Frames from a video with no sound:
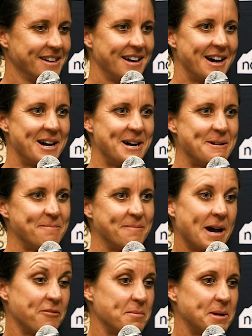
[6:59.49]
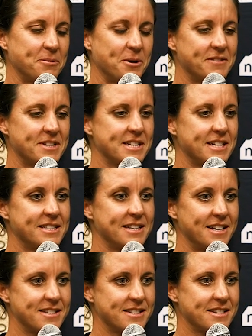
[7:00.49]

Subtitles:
Other people, obviously, it does.